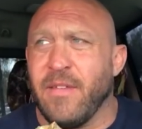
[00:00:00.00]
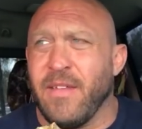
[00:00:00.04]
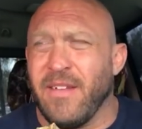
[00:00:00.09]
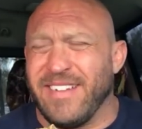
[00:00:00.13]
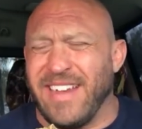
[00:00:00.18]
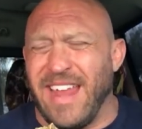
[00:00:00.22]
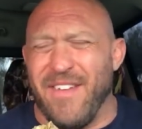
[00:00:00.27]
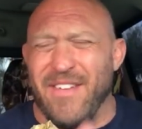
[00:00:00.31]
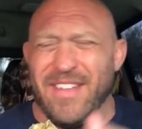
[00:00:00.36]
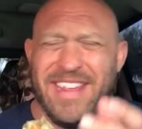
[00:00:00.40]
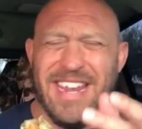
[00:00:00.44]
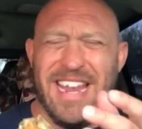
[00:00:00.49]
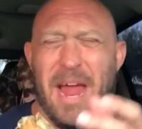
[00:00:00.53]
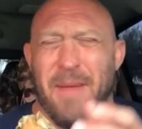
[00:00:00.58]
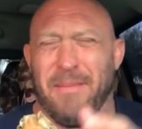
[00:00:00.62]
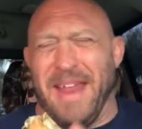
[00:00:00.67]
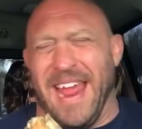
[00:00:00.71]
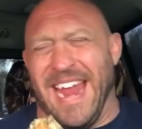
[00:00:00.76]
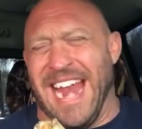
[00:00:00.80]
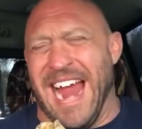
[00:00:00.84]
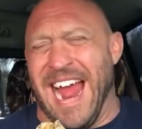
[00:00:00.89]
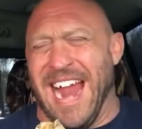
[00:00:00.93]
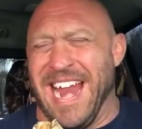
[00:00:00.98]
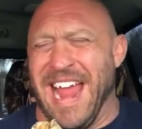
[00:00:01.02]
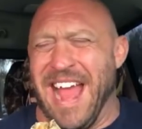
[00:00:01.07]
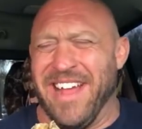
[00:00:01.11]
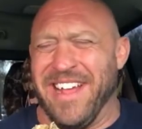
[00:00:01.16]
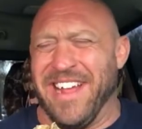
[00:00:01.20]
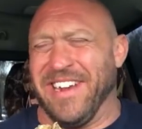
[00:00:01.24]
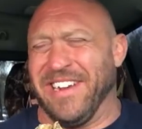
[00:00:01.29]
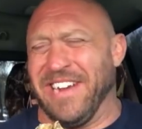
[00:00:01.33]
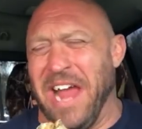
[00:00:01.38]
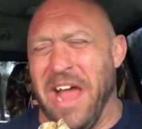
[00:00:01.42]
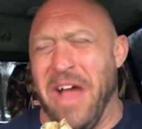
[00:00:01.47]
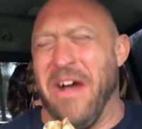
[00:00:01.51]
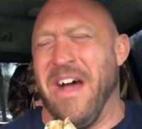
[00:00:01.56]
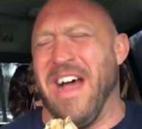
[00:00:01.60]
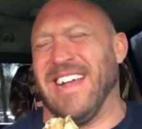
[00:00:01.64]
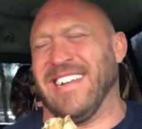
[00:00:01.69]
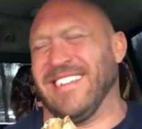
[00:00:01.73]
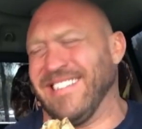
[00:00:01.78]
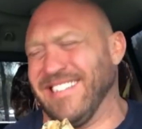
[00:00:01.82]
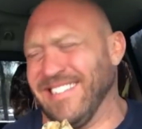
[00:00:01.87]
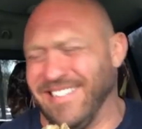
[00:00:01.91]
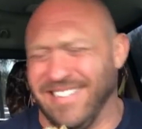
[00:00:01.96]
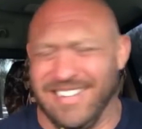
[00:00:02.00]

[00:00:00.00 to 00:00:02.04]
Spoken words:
I'd like to give us an update on how you're doing.